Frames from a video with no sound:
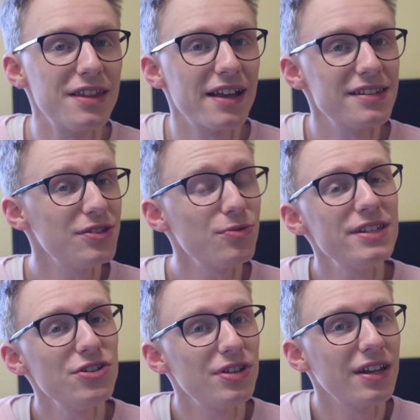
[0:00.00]
that, and it's
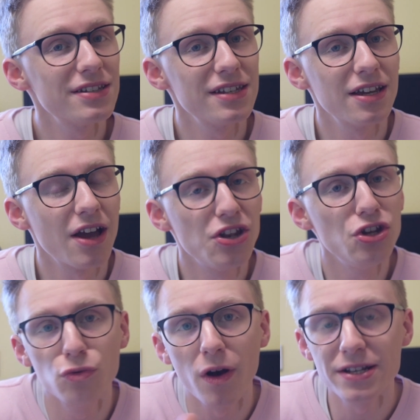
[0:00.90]
always interesting to see a
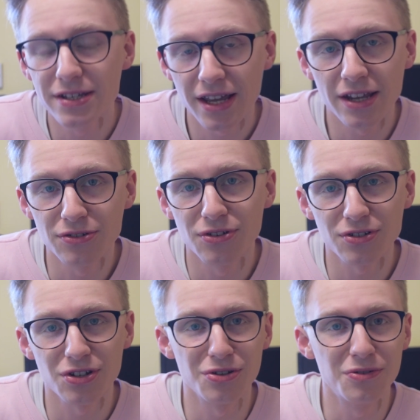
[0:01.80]
new writer's take on
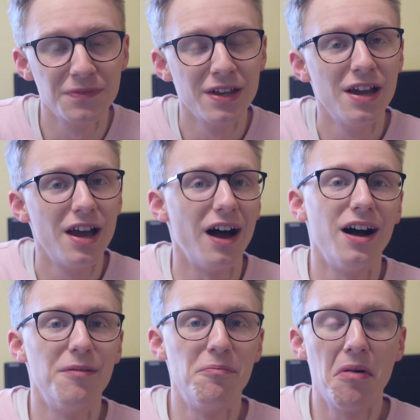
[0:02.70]
Doctor Who.
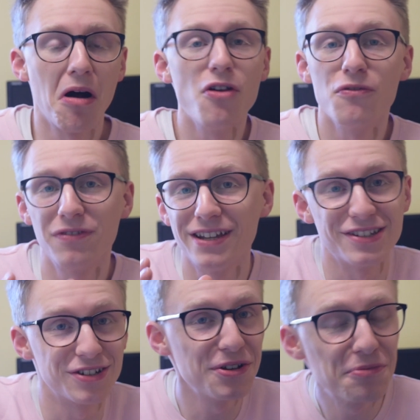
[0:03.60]
Hopefully
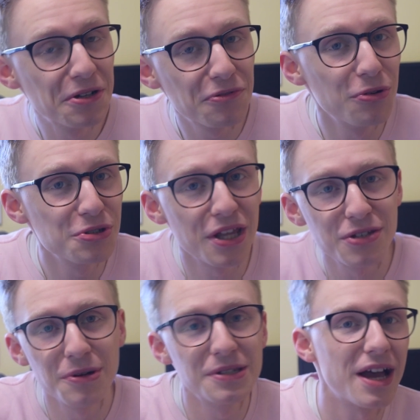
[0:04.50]
it's a good one. Of course,
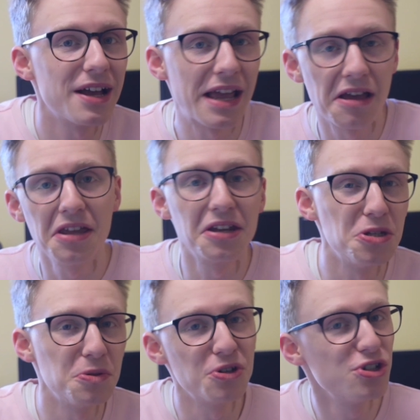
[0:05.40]
there's always that, are they going
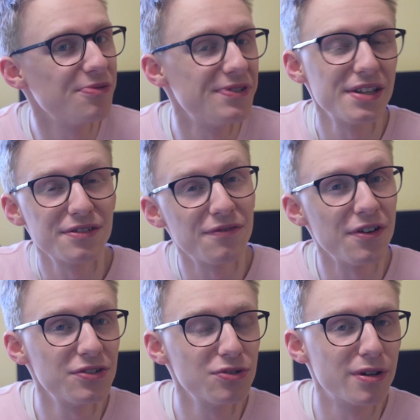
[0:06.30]
to do a good job if it's the
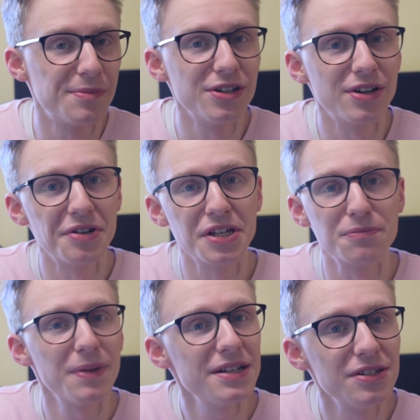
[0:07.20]
first story and we don't know anything
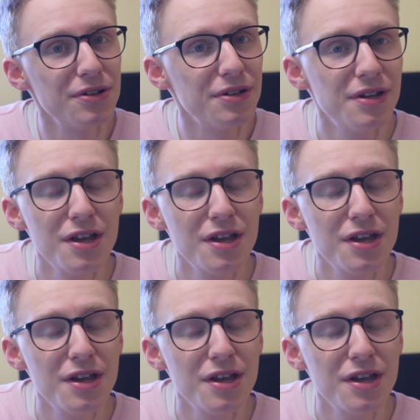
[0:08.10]
to base it on?